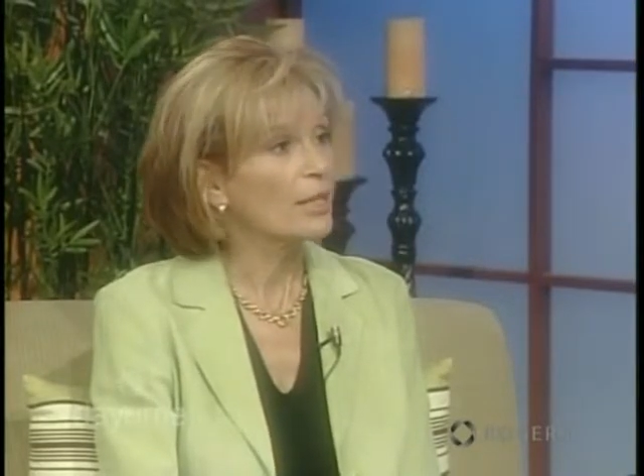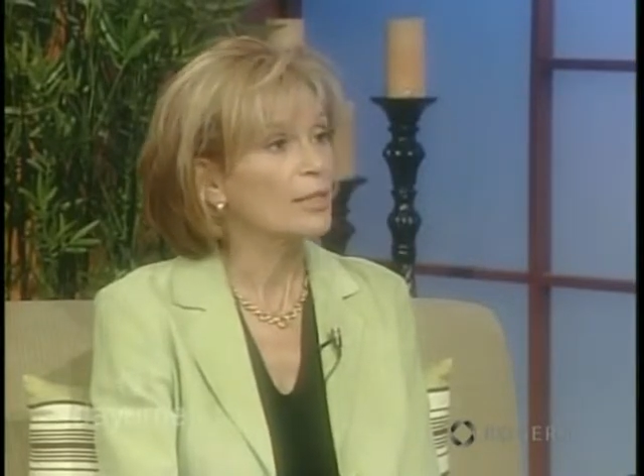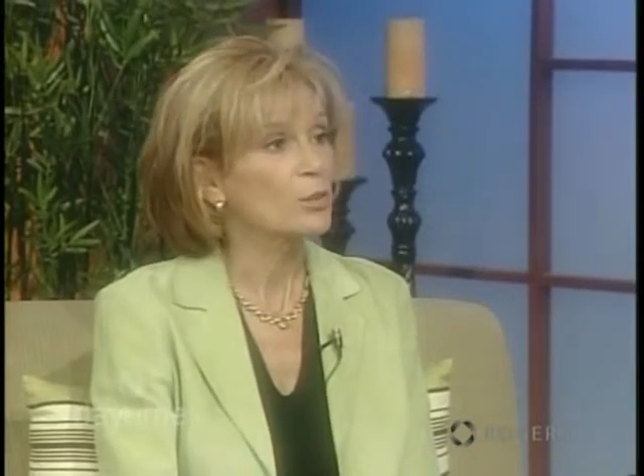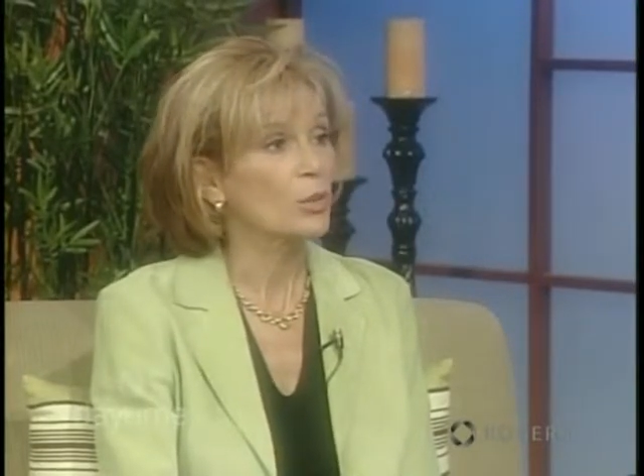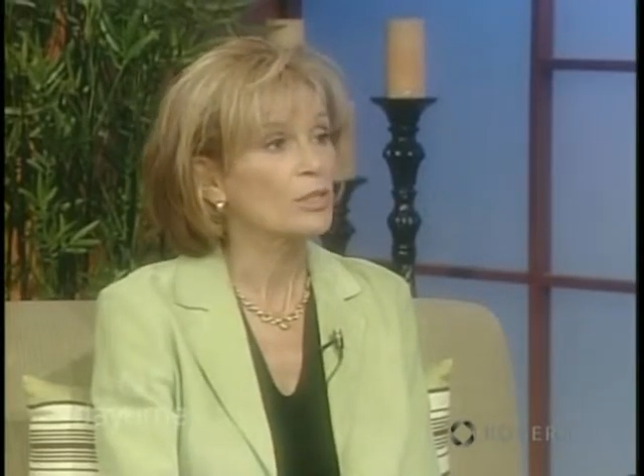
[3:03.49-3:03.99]

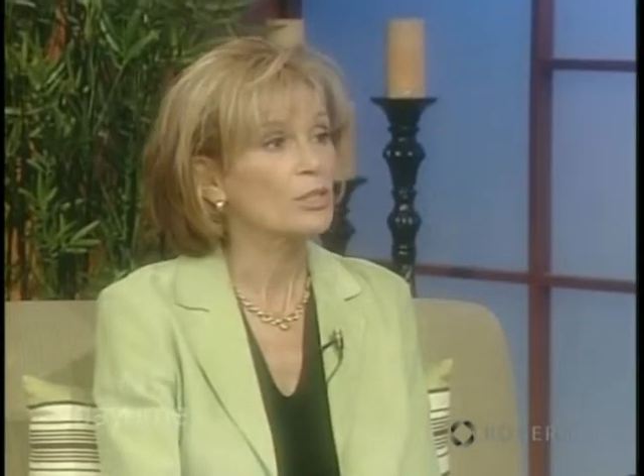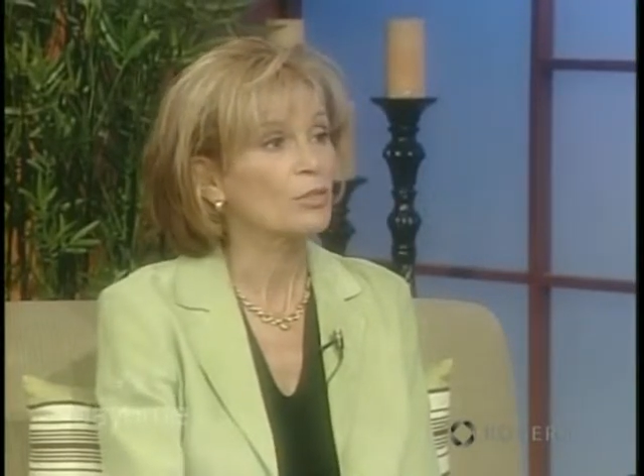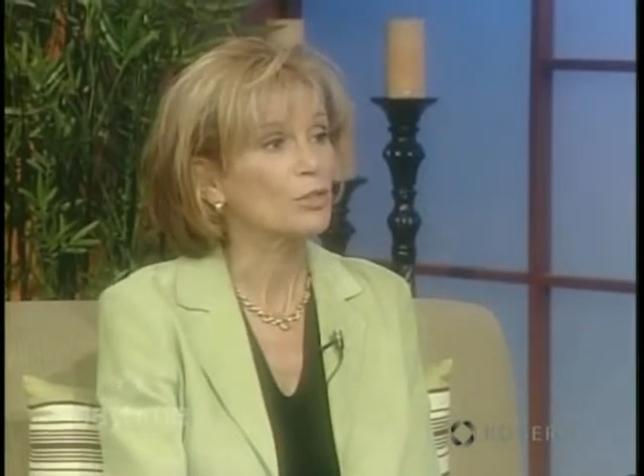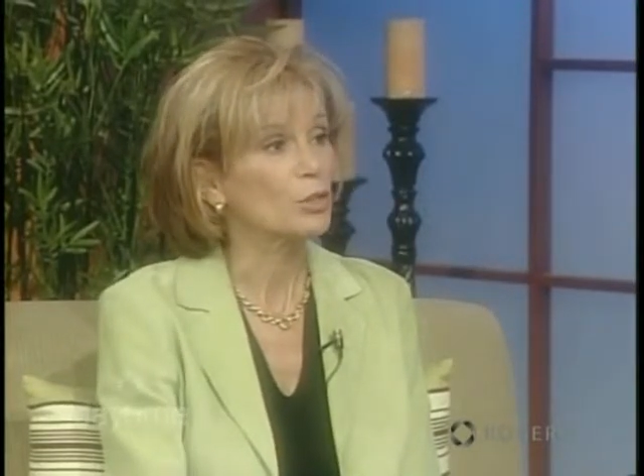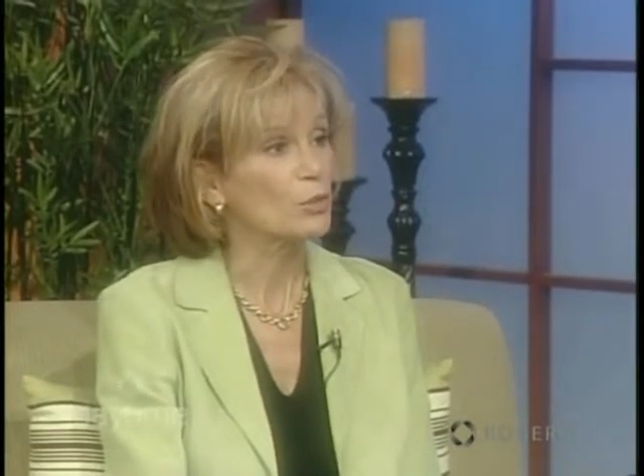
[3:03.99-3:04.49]
as well as
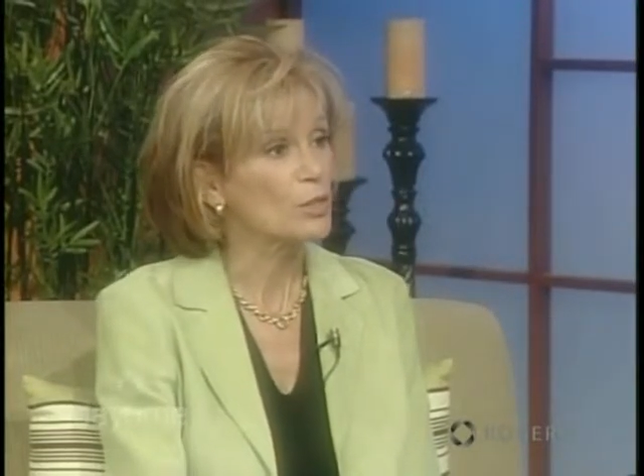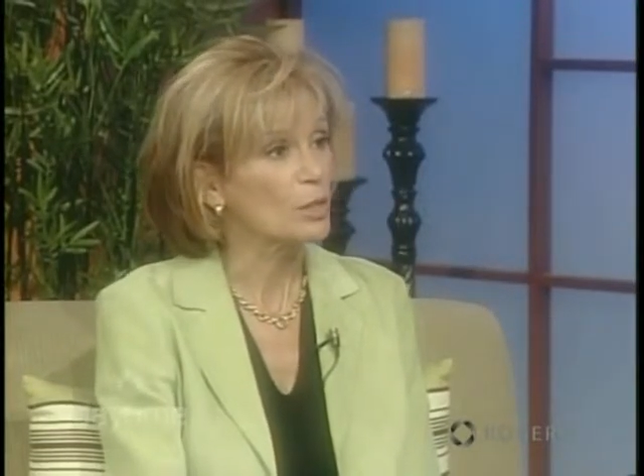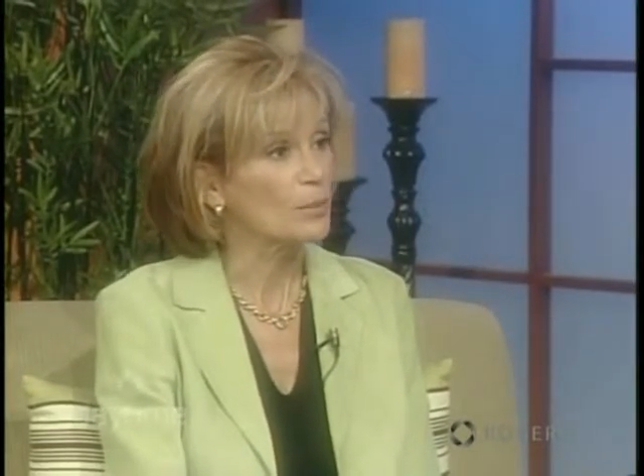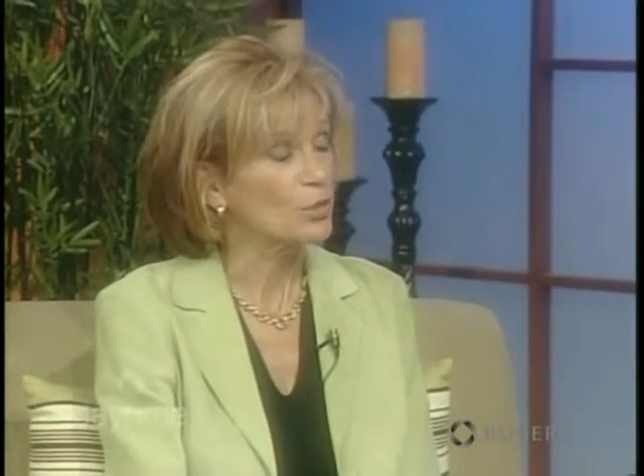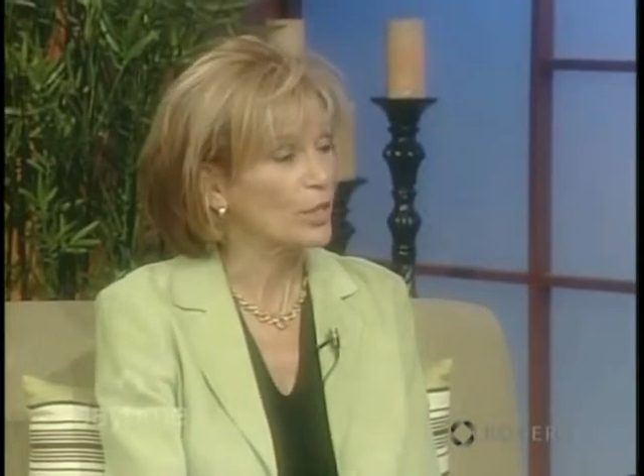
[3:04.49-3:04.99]
giving you
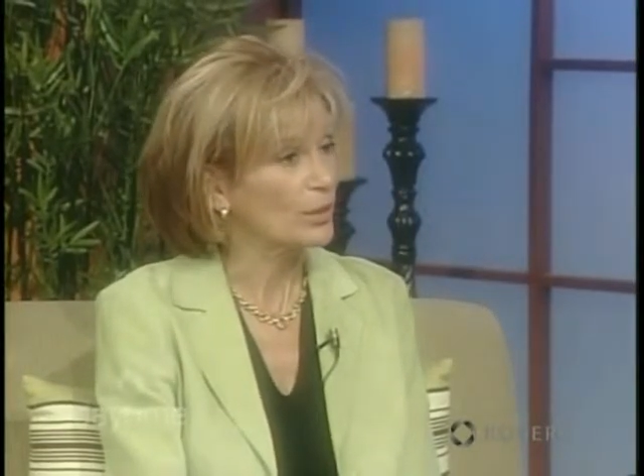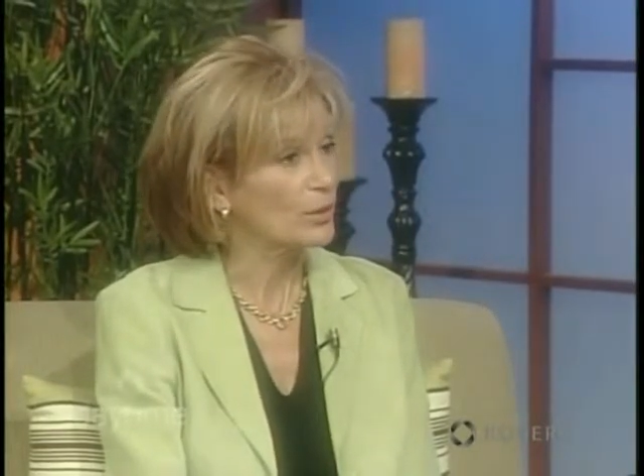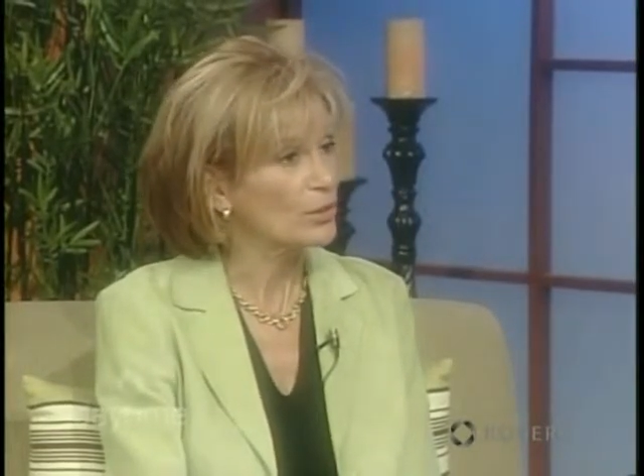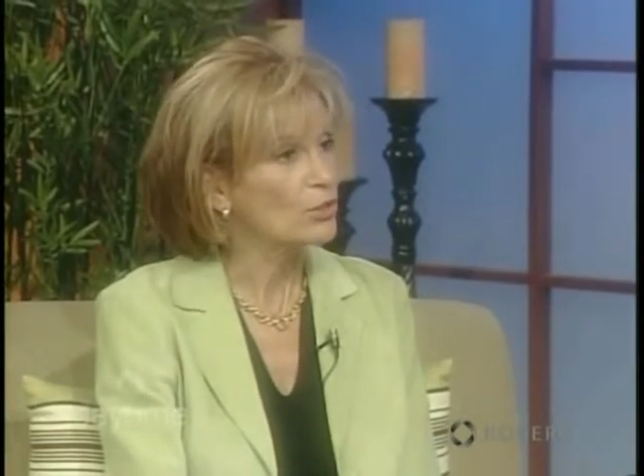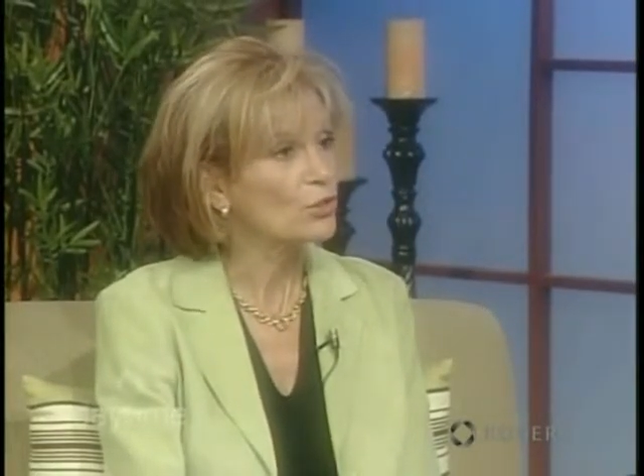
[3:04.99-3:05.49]
some
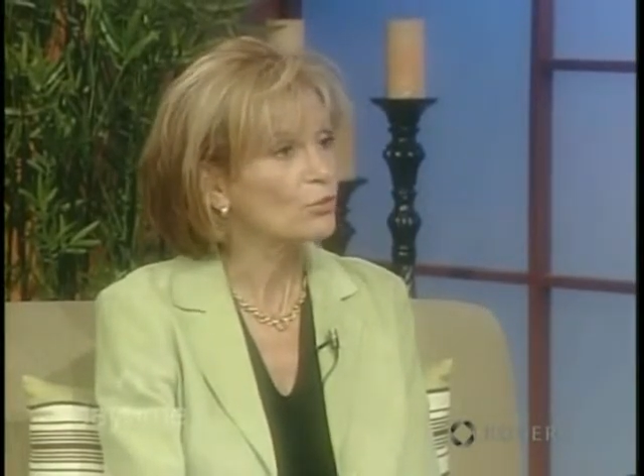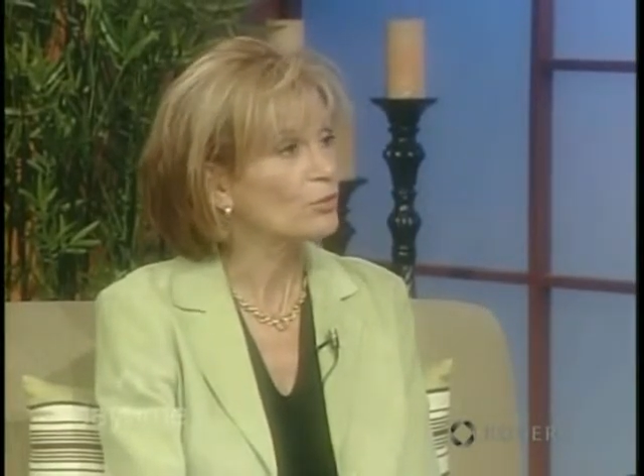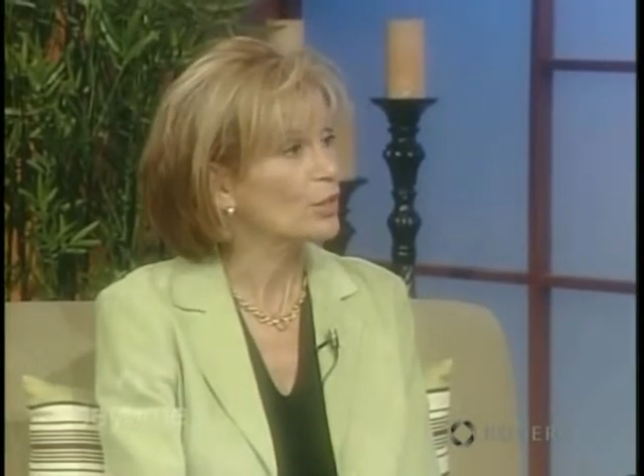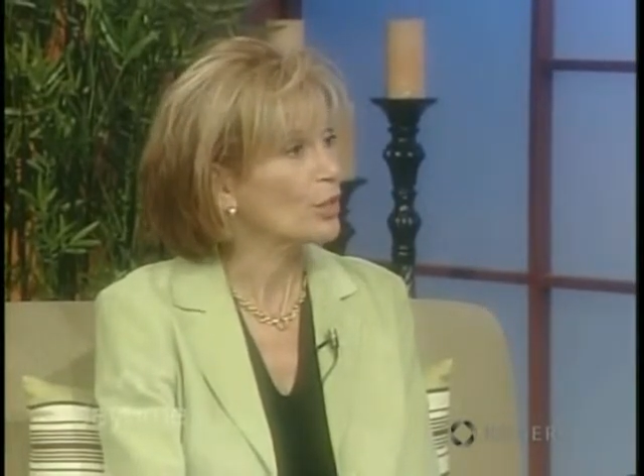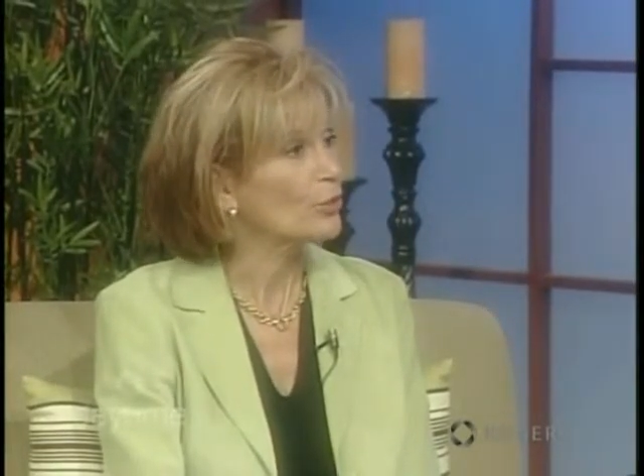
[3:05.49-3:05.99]
checklists to
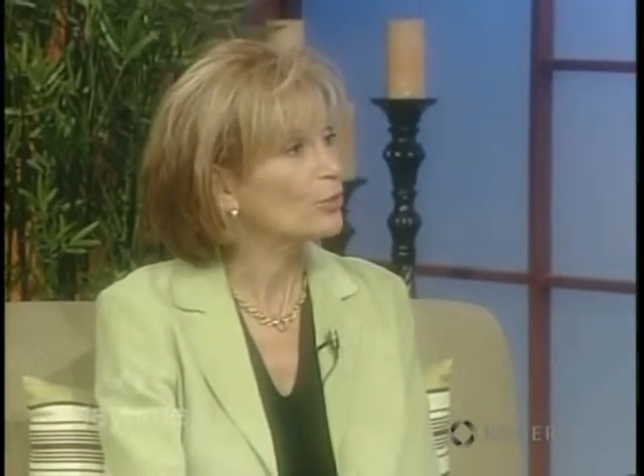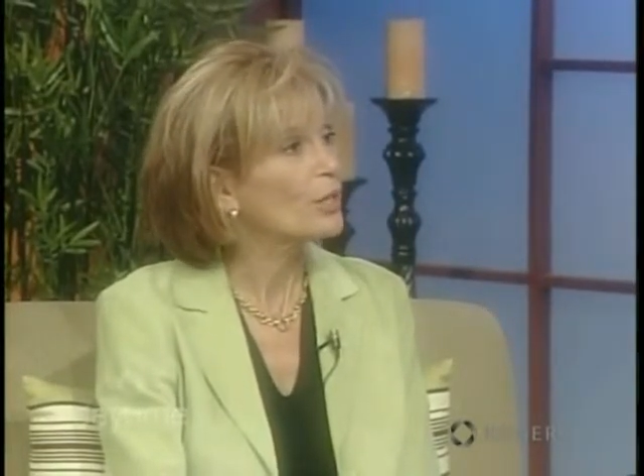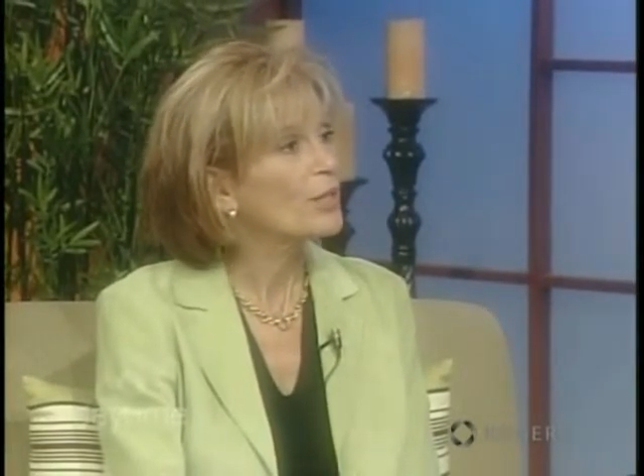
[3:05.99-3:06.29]
fill out,